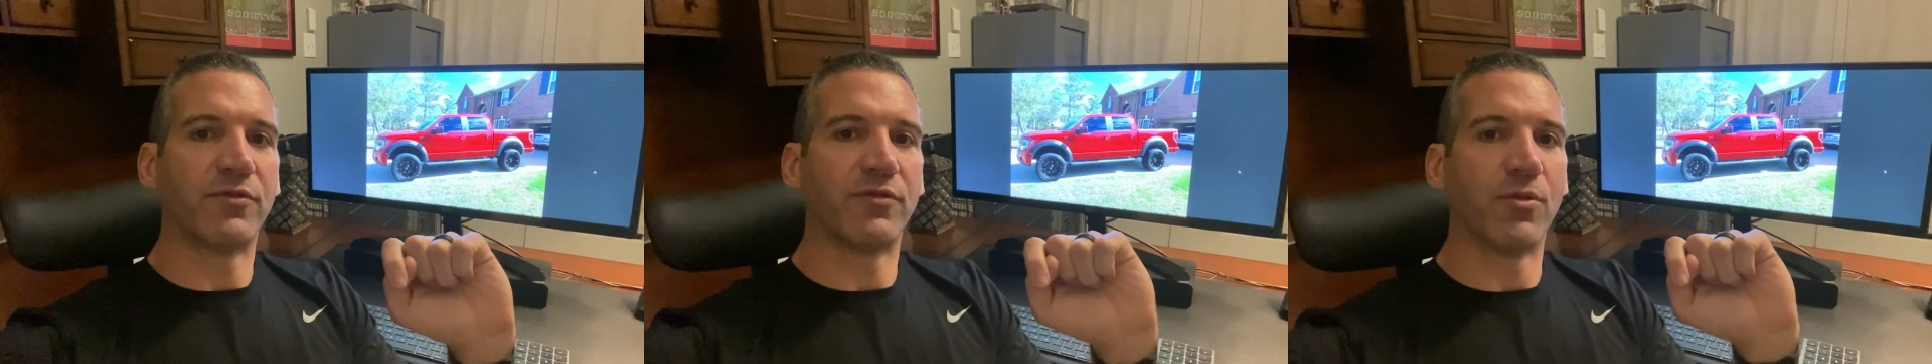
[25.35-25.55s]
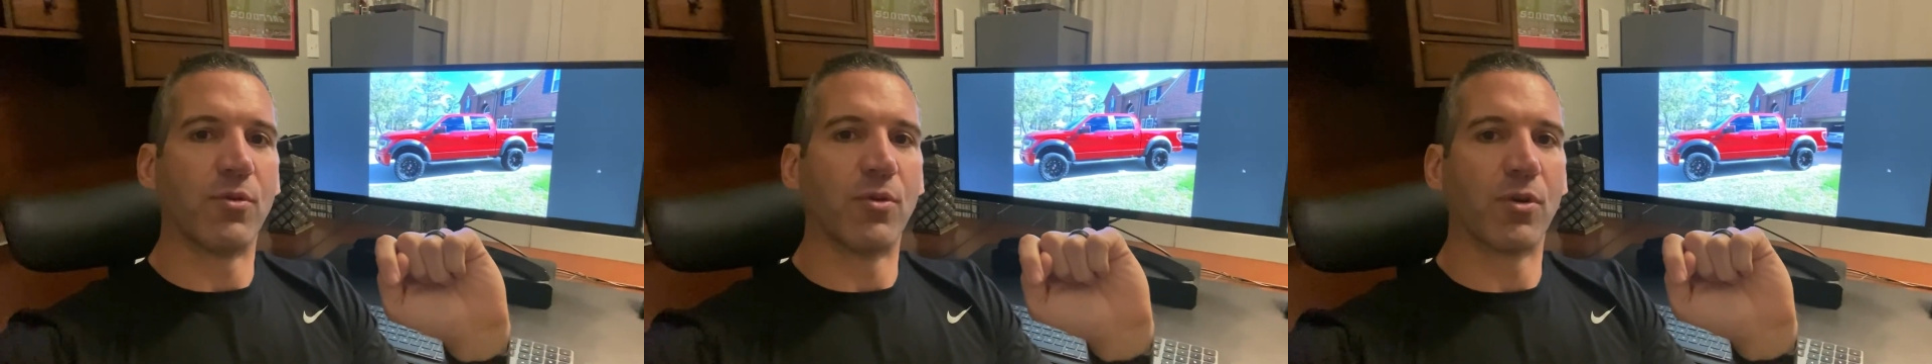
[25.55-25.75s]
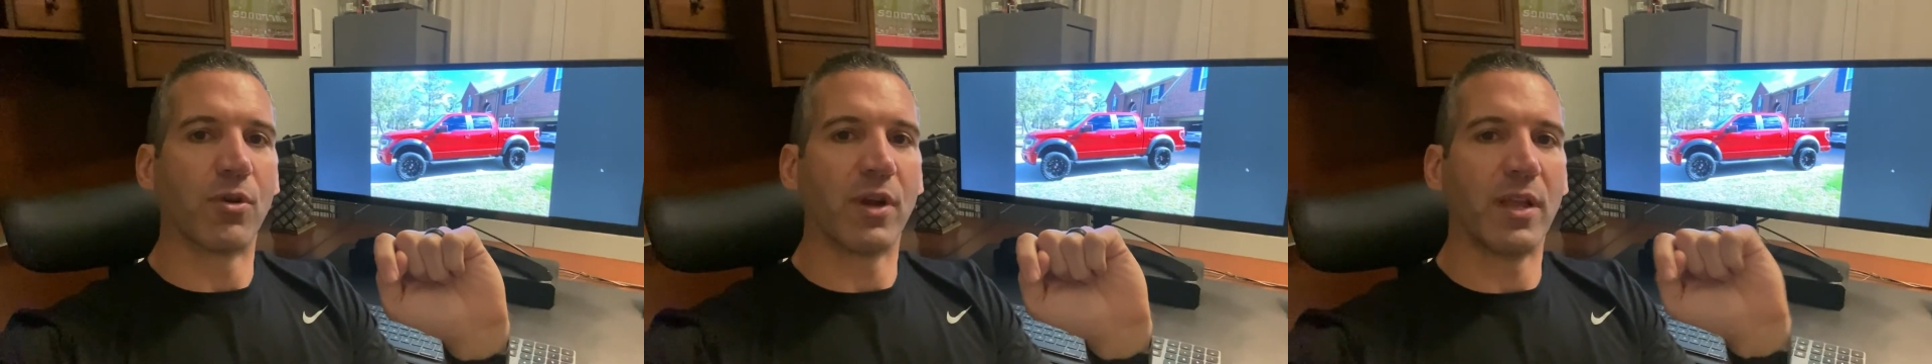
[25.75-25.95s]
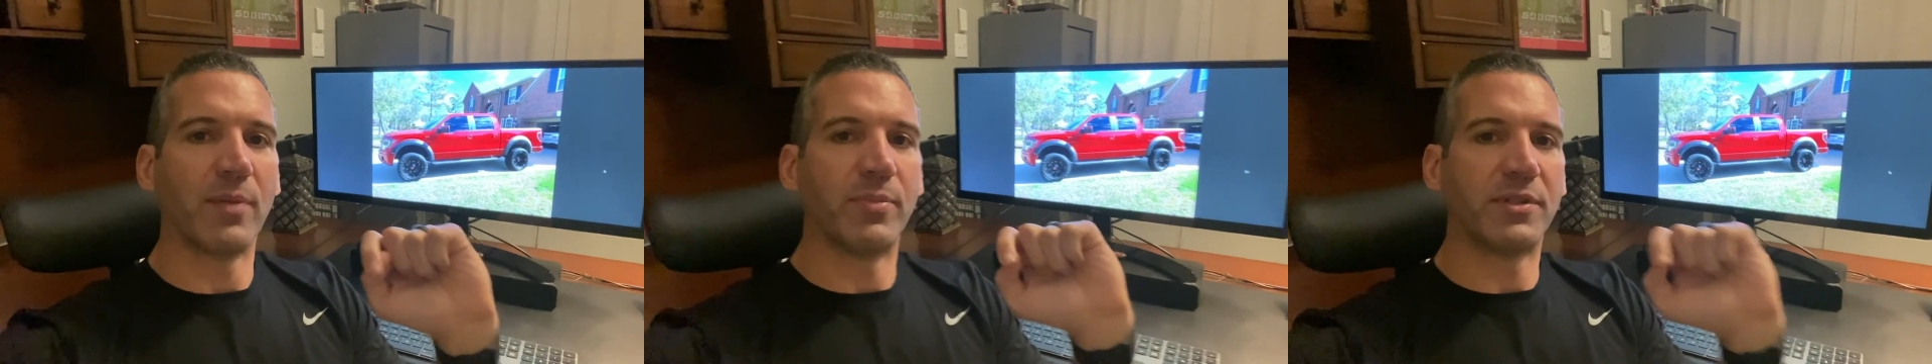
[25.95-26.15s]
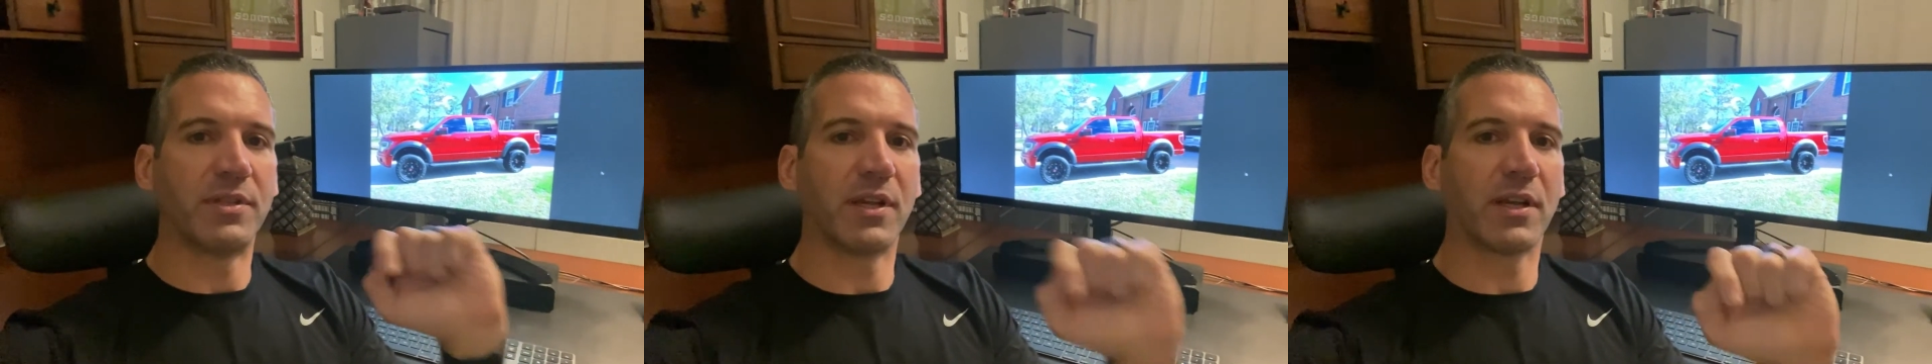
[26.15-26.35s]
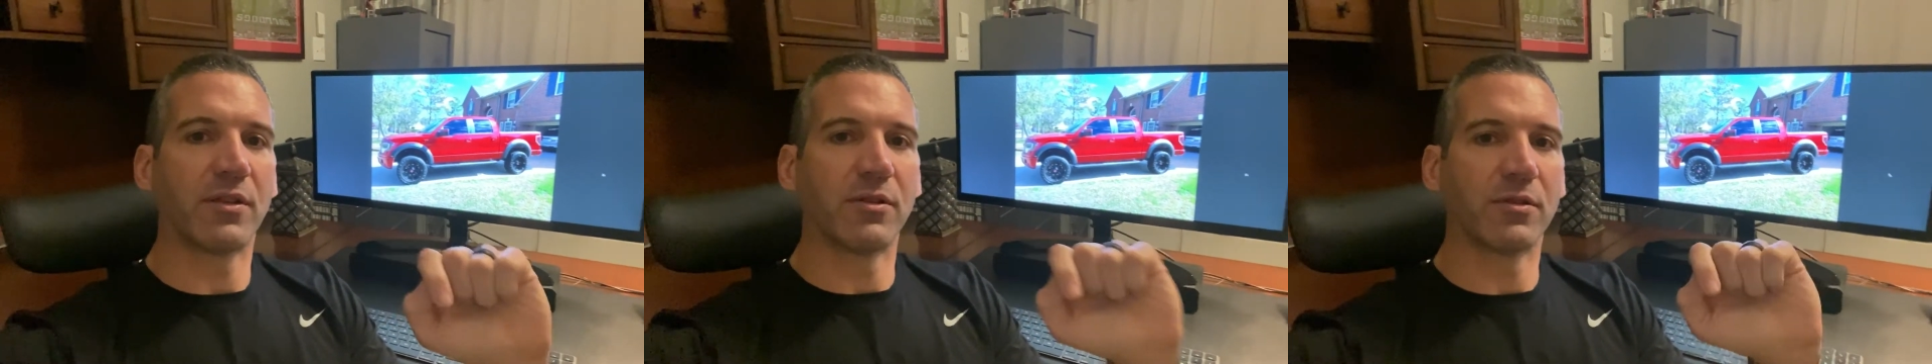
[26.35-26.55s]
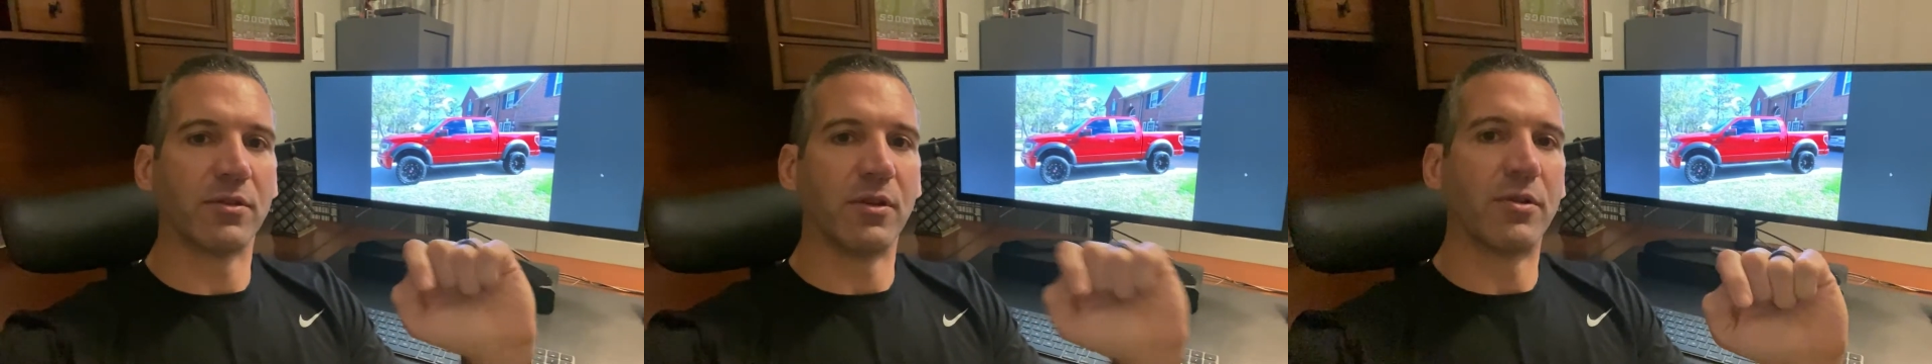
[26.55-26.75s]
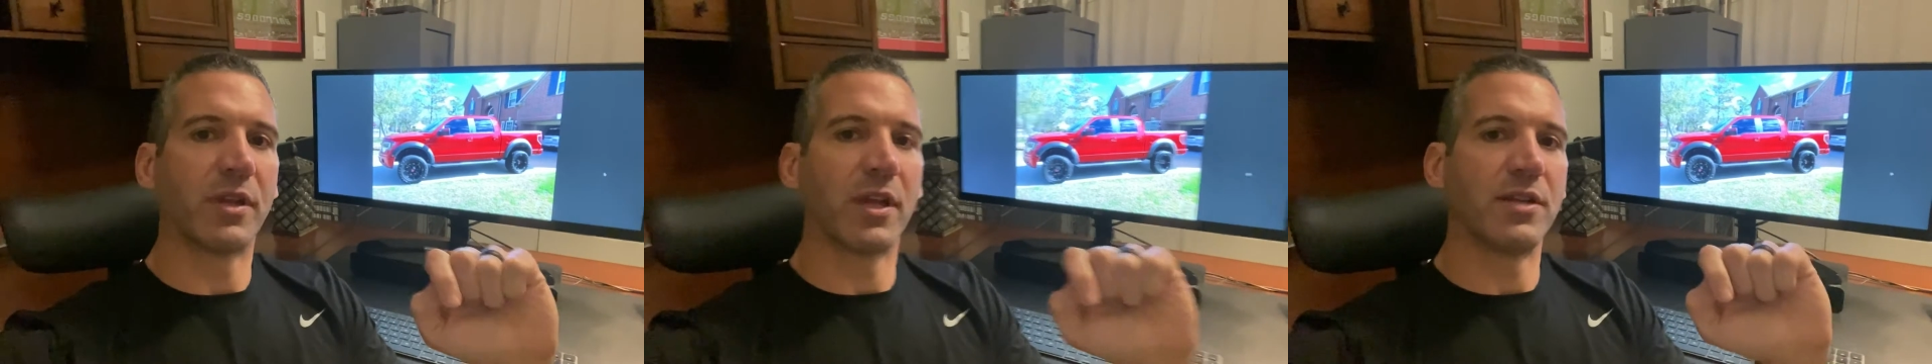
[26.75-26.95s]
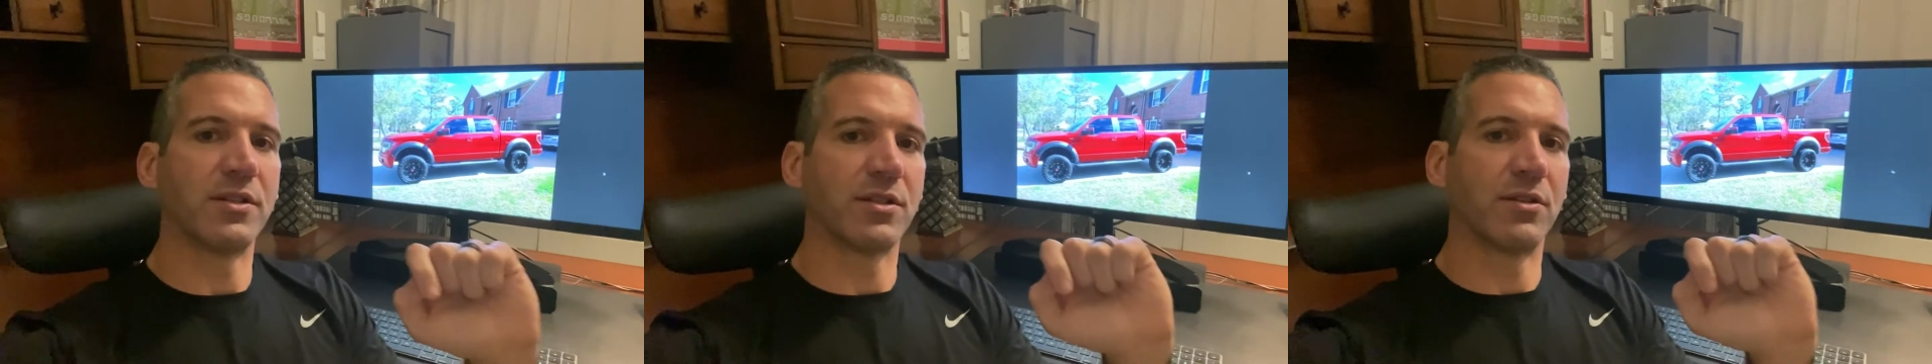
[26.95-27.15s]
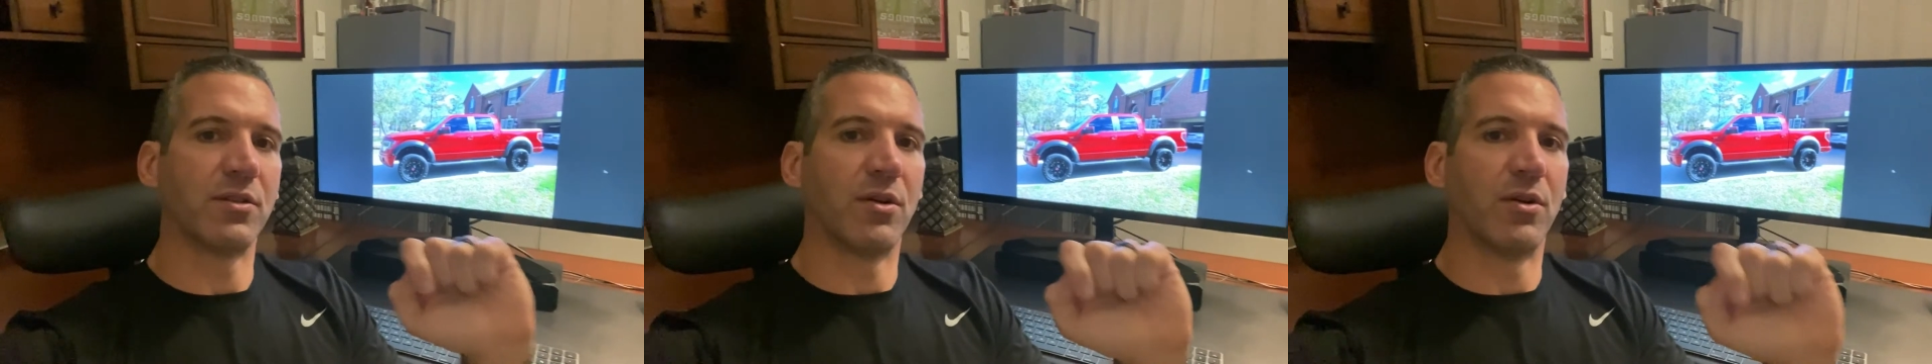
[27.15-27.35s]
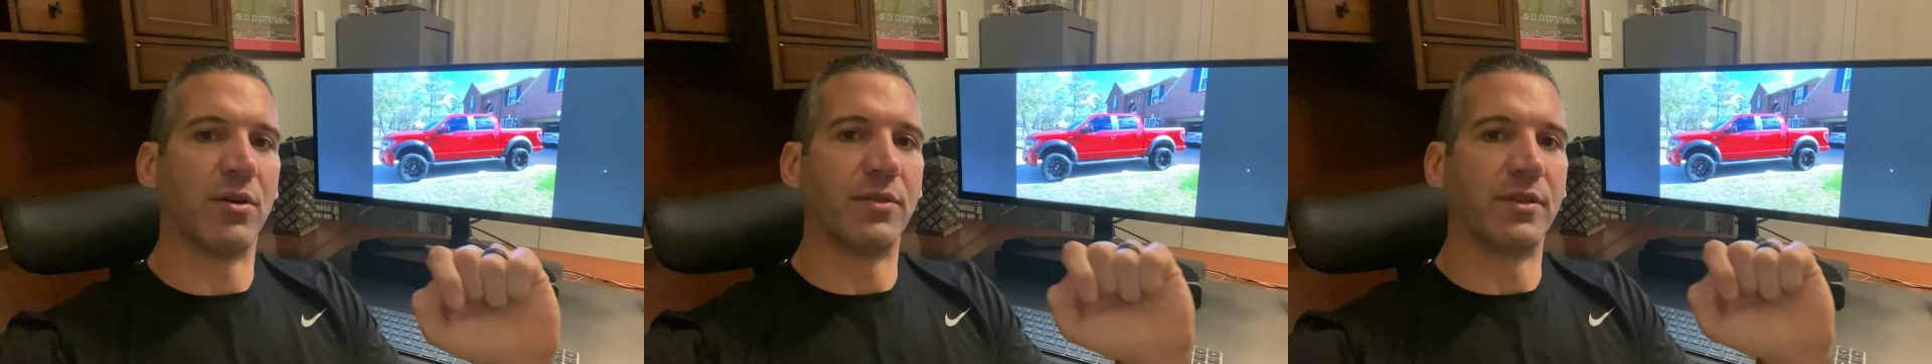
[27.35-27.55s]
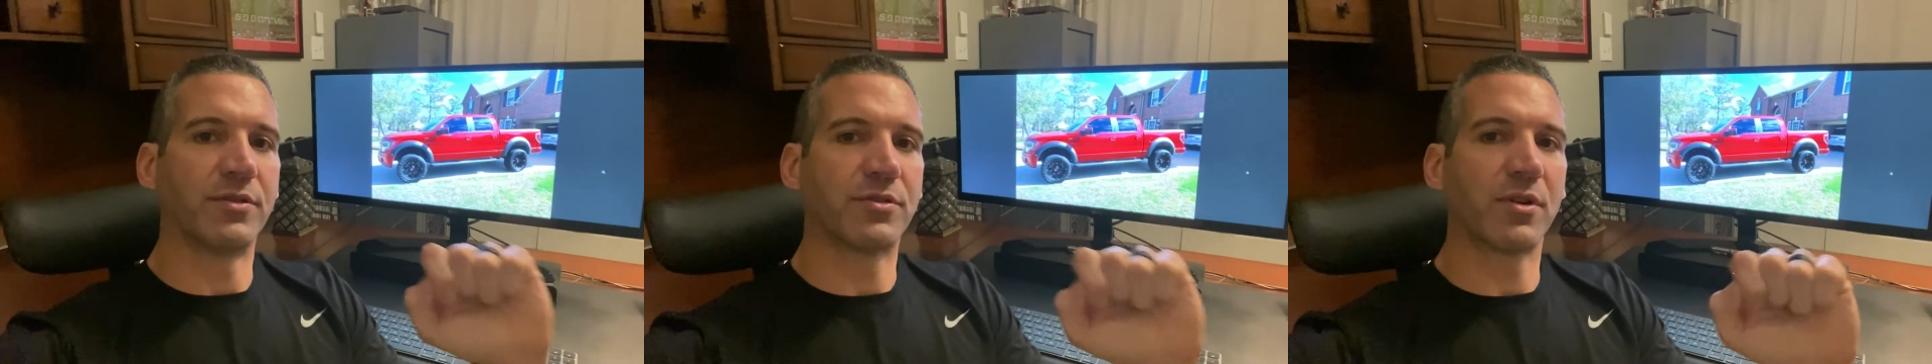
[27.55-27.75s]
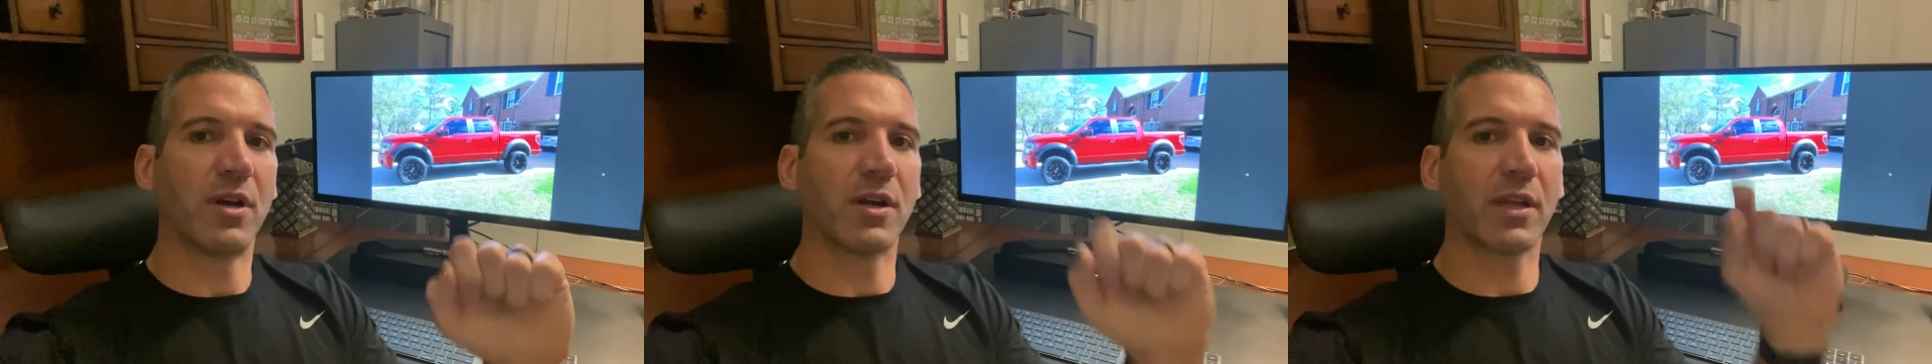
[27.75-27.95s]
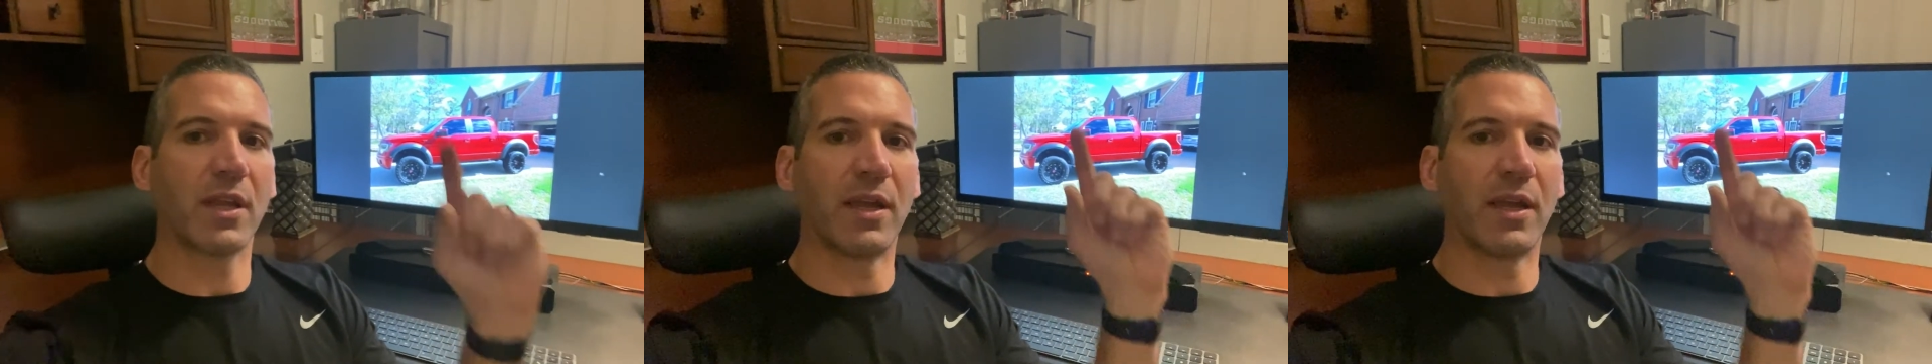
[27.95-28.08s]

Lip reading: for a particular location on the truck,